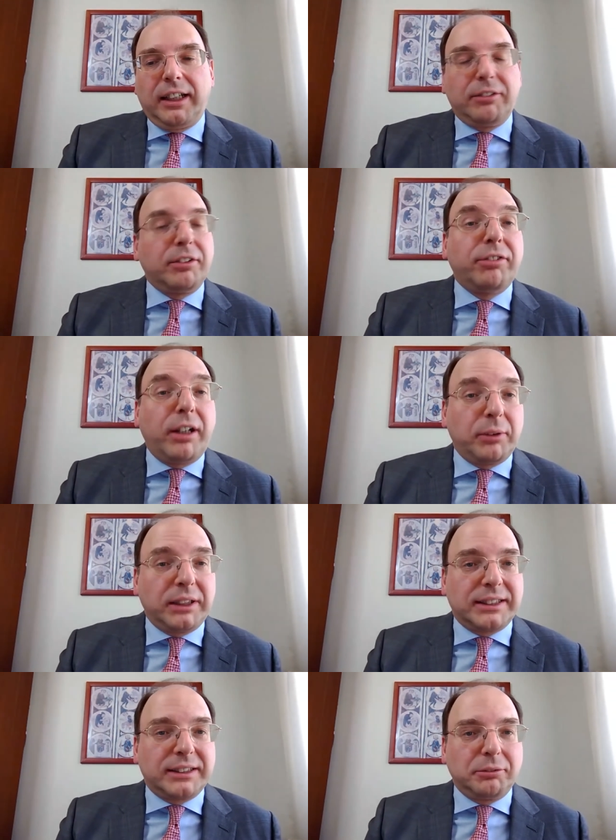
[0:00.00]
Even
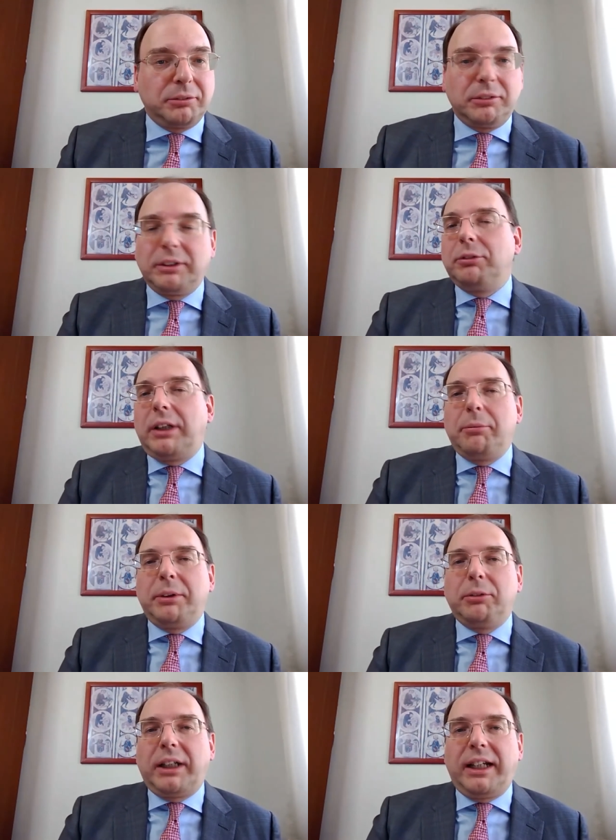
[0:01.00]
families. I
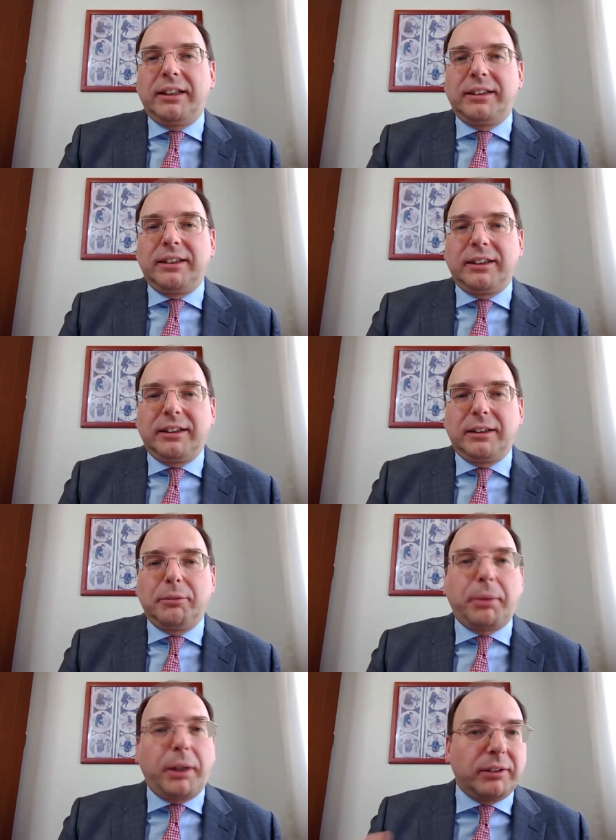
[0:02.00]
mean, we had
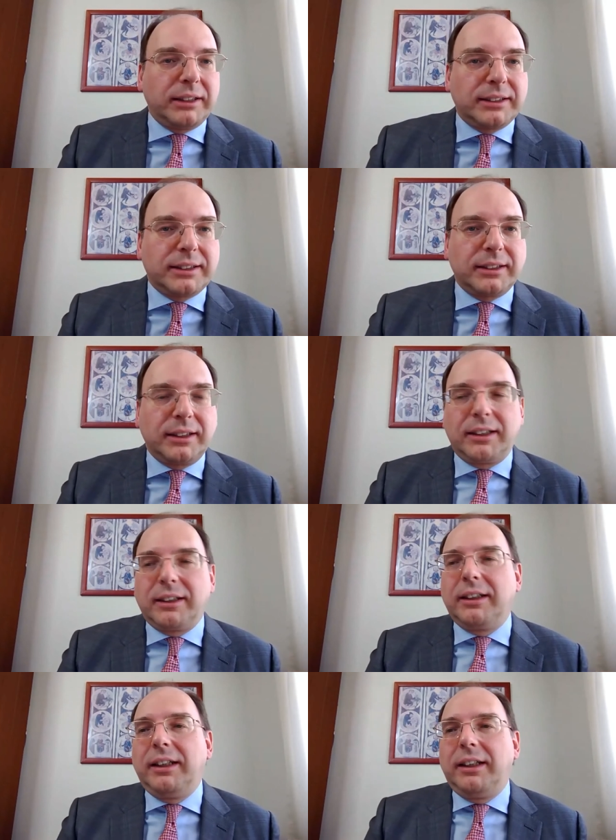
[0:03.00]
parents
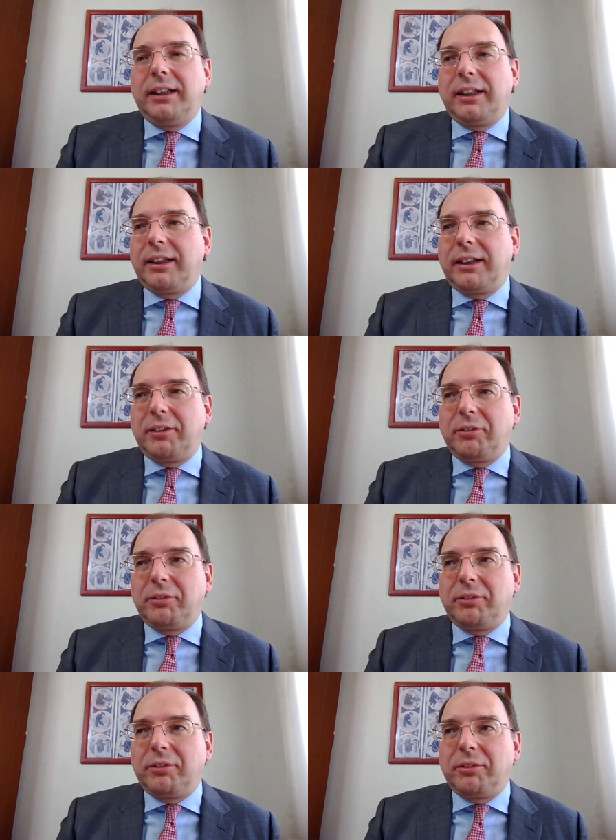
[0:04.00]

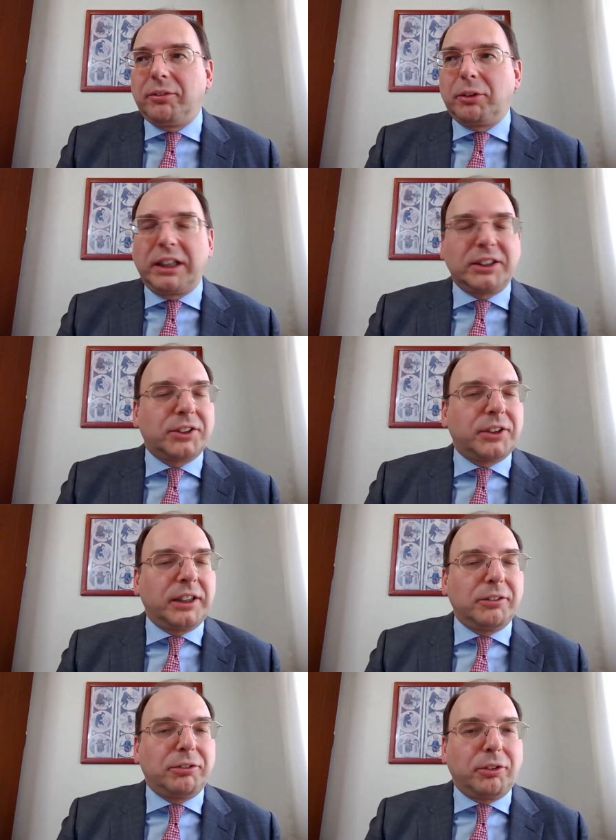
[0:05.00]

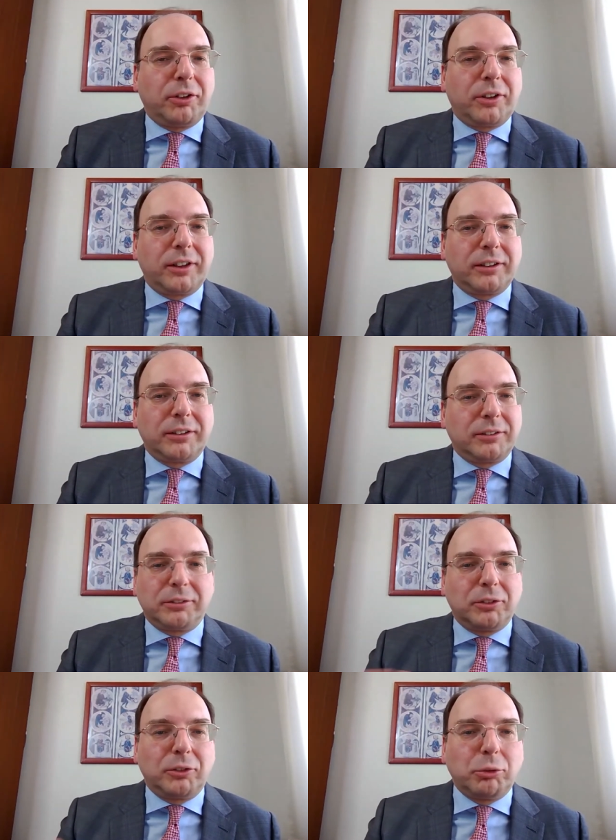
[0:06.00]
registering
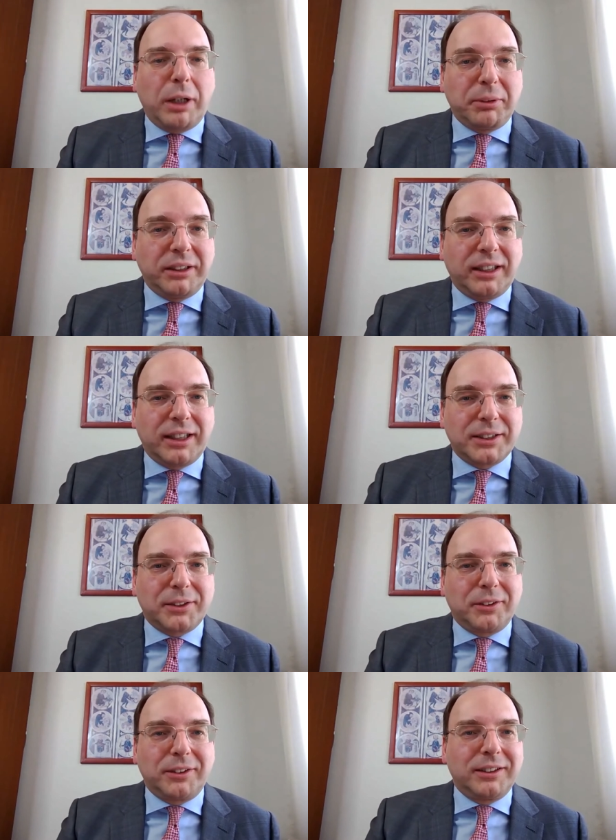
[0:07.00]
for
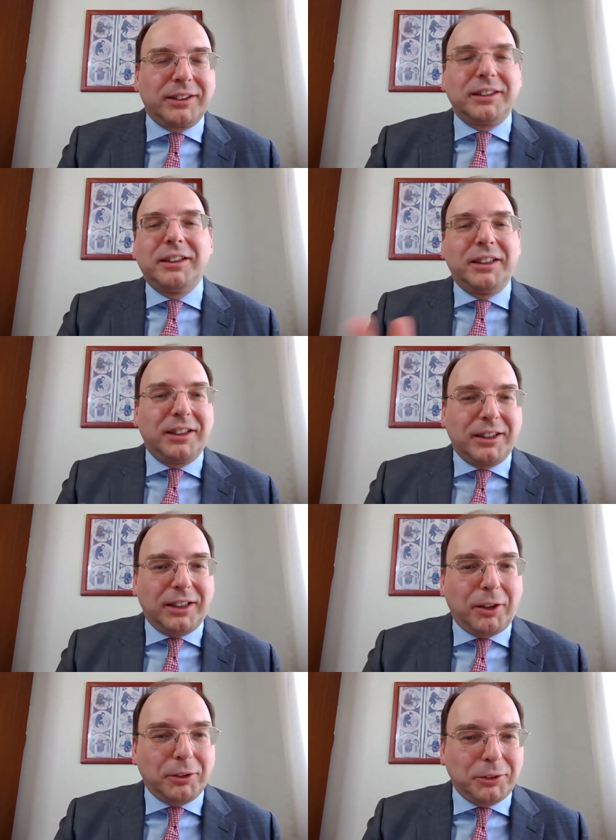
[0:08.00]
webinars on
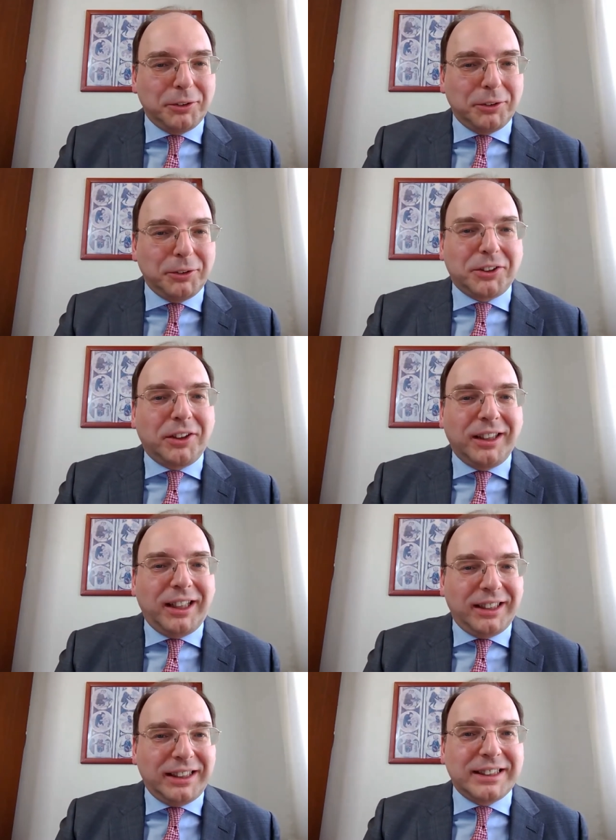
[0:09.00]
how you teach
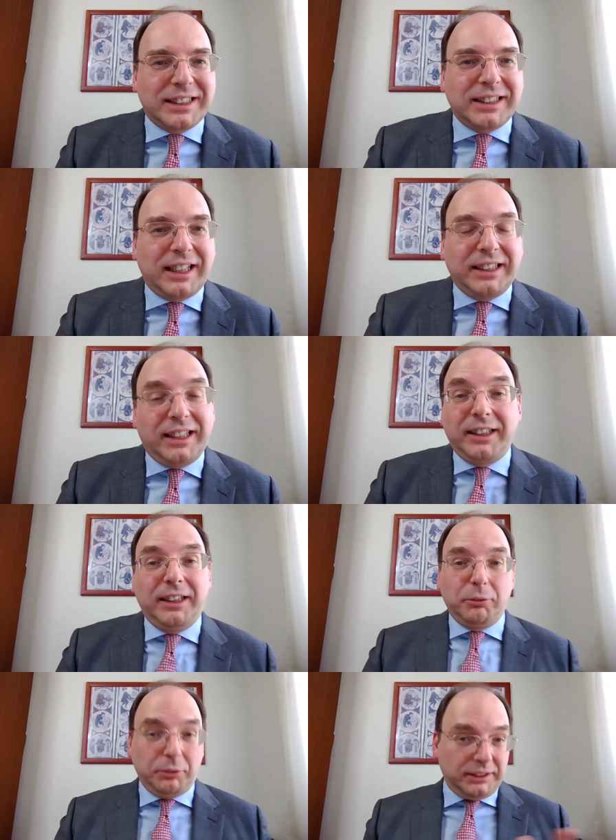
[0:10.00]
online and things like that,
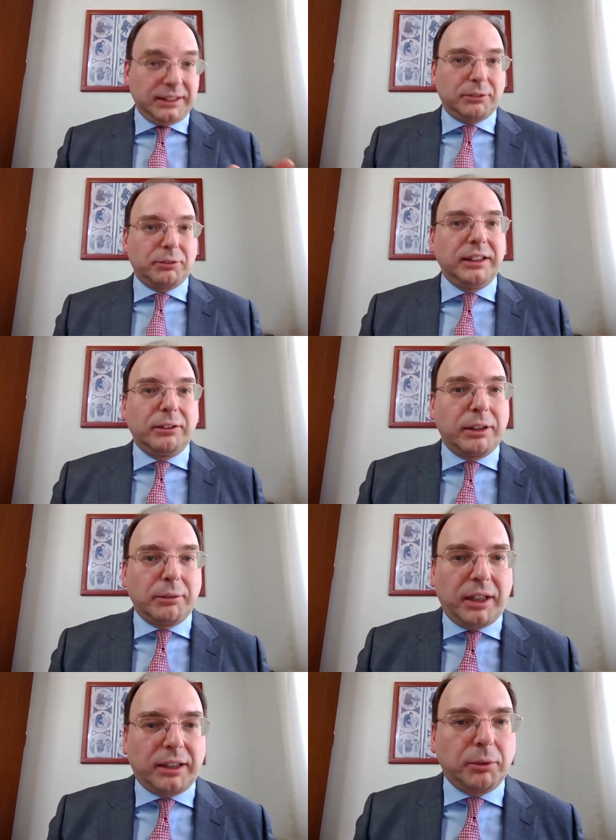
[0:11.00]
which is really
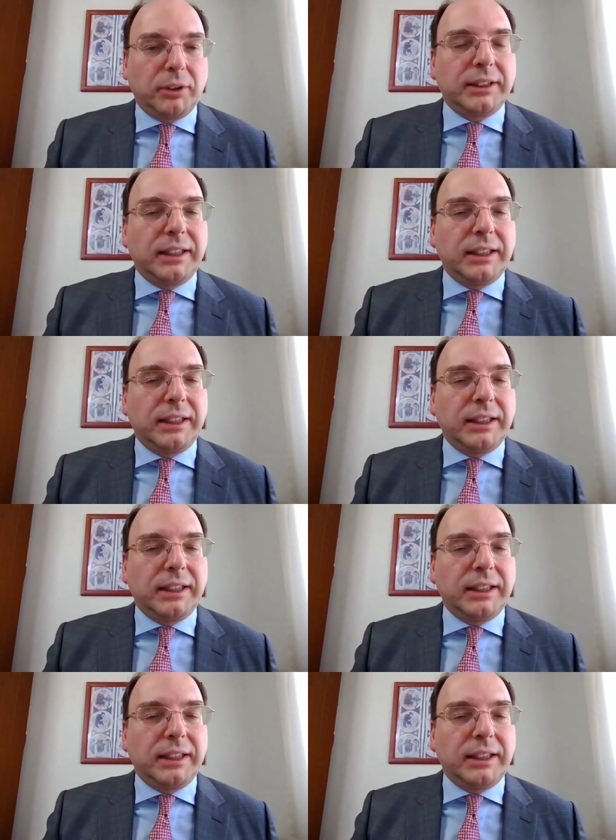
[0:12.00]
remarkable.